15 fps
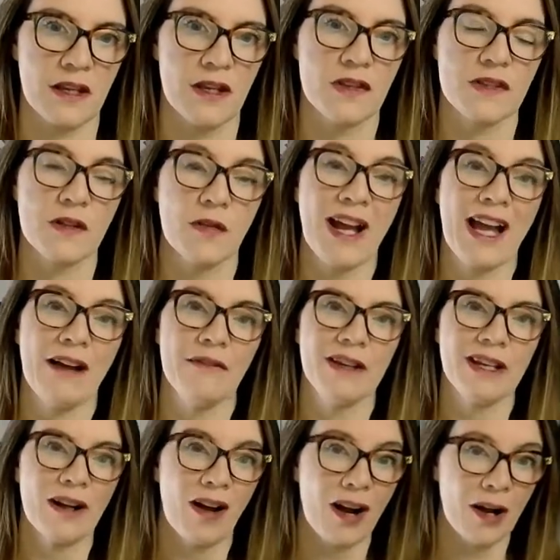So
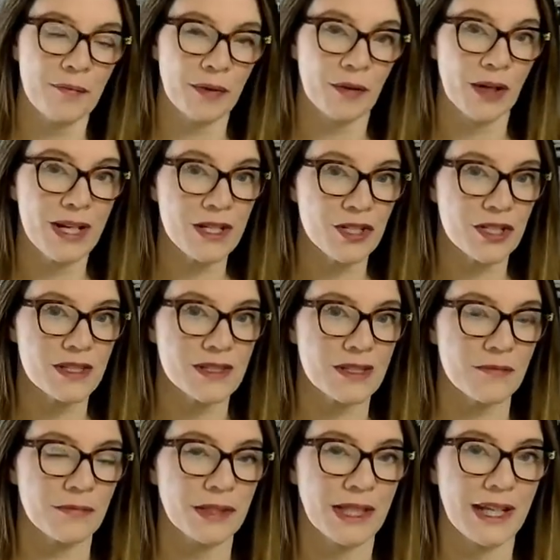having operations
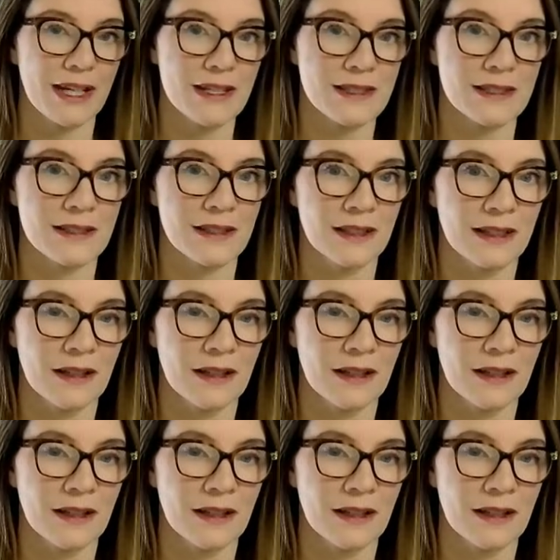in place